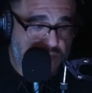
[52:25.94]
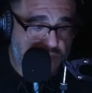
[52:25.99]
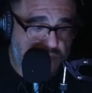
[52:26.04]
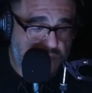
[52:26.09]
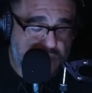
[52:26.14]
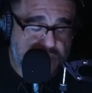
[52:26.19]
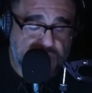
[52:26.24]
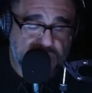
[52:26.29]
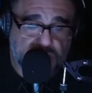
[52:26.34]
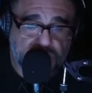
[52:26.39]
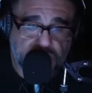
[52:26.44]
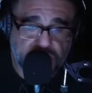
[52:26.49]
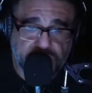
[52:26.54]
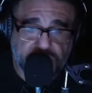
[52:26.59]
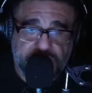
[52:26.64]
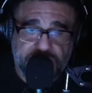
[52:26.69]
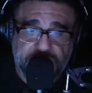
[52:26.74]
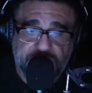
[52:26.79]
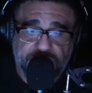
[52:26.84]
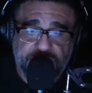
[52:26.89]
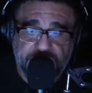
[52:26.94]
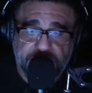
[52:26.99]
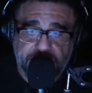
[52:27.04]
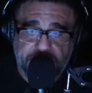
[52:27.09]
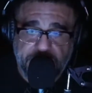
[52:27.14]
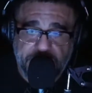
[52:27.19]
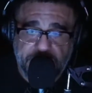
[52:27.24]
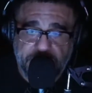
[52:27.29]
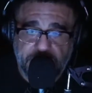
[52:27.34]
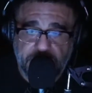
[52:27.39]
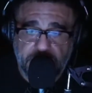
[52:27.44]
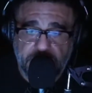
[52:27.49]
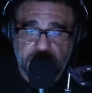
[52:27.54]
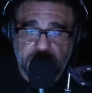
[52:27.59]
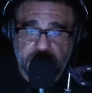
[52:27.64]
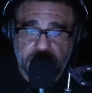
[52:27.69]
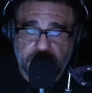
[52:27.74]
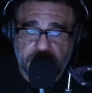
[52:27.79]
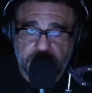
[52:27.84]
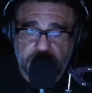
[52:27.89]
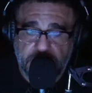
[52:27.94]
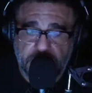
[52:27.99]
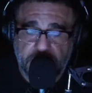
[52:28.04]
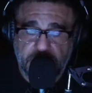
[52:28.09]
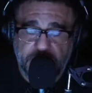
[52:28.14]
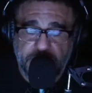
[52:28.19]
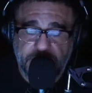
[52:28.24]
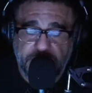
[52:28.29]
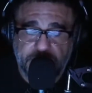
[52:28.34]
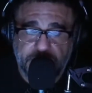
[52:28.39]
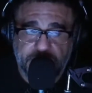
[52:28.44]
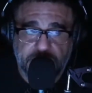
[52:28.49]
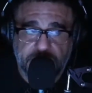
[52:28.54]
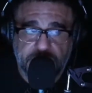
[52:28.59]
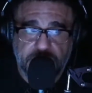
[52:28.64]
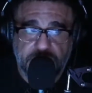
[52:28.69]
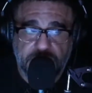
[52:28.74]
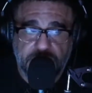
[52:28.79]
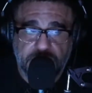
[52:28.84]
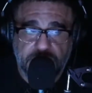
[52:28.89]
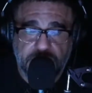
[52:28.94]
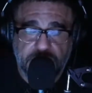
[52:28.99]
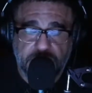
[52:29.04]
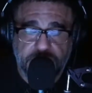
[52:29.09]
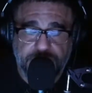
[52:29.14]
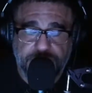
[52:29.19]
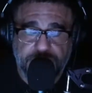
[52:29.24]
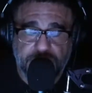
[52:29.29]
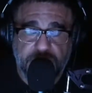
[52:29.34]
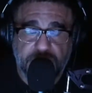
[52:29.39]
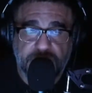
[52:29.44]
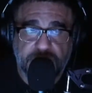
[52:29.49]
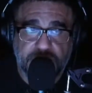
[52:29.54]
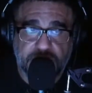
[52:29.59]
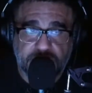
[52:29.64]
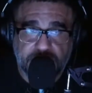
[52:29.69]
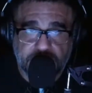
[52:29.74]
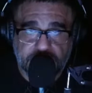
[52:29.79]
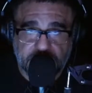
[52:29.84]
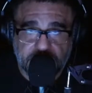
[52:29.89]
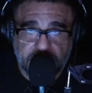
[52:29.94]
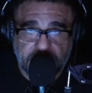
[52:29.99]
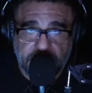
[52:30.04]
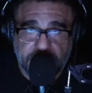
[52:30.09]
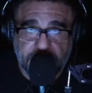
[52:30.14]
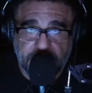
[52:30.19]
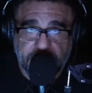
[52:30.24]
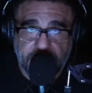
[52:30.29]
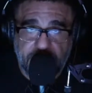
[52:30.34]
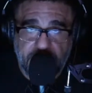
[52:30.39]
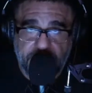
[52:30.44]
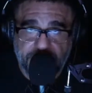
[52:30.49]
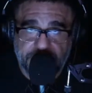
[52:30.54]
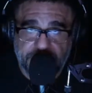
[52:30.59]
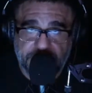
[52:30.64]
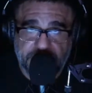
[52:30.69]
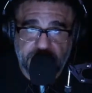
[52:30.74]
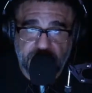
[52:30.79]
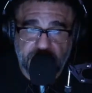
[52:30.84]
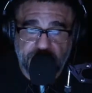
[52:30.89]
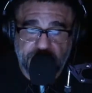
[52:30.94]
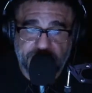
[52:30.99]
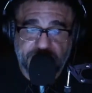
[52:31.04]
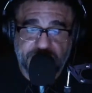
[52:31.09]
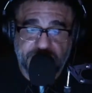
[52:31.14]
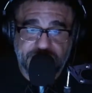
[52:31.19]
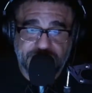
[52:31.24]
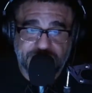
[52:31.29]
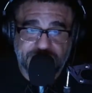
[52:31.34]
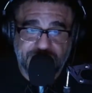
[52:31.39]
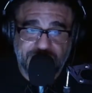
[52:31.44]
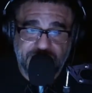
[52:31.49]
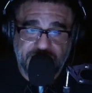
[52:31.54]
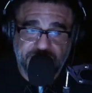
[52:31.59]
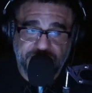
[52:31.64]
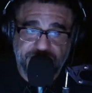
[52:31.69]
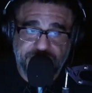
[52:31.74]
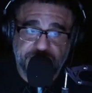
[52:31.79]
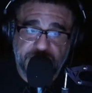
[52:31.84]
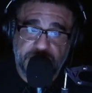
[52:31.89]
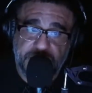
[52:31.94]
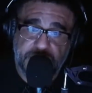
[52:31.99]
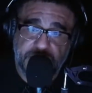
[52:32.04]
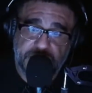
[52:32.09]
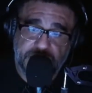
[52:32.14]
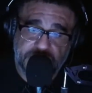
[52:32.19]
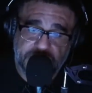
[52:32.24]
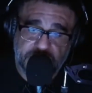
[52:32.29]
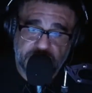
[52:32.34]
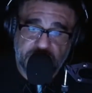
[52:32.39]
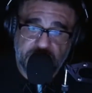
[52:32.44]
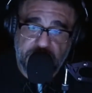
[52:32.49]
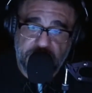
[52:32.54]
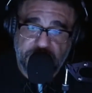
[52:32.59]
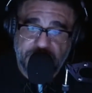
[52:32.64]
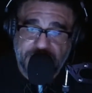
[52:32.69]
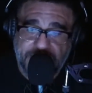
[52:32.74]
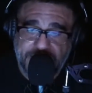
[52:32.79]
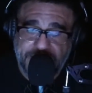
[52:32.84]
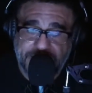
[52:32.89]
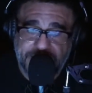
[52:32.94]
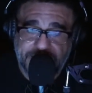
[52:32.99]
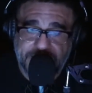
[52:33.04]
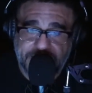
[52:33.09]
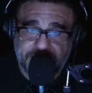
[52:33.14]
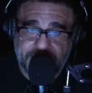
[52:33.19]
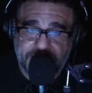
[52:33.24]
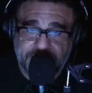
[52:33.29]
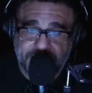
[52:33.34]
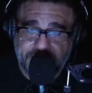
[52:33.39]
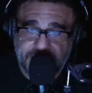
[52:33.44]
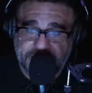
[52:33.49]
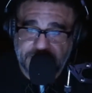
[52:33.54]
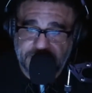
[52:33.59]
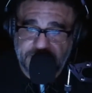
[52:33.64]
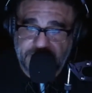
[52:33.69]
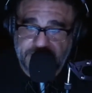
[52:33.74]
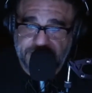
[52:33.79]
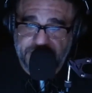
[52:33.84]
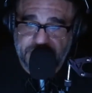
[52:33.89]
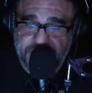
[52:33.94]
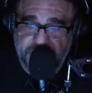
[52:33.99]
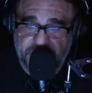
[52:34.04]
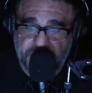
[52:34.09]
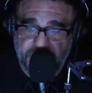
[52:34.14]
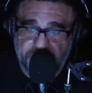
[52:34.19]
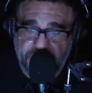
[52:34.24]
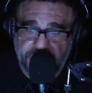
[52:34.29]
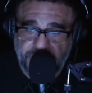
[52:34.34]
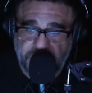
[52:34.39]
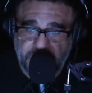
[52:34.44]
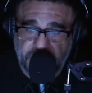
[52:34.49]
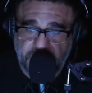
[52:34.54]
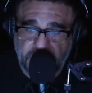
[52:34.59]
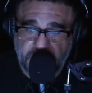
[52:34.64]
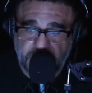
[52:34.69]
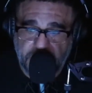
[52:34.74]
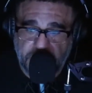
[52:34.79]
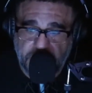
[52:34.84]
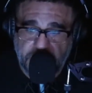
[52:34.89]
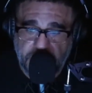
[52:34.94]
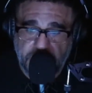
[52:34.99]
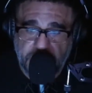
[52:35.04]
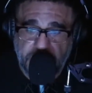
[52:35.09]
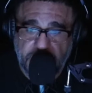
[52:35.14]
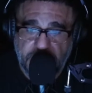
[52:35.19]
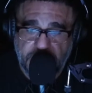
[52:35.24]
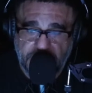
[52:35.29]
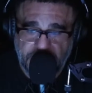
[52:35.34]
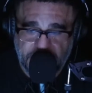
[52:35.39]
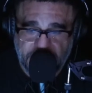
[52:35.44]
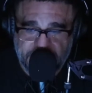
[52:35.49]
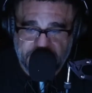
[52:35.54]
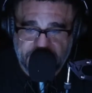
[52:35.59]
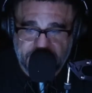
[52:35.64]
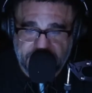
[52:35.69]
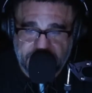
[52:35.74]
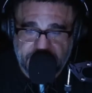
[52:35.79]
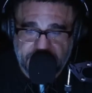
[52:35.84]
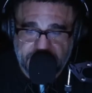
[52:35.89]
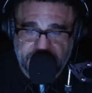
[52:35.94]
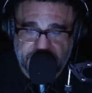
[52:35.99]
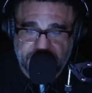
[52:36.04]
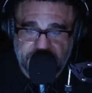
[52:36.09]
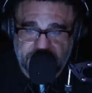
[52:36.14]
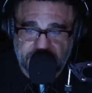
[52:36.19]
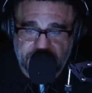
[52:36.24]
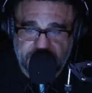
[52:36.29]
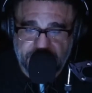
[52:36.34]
And that great man, he had done and accomplished so much in his life to come back and dedicate his life to Puerto Rico. Yes, he did, sir.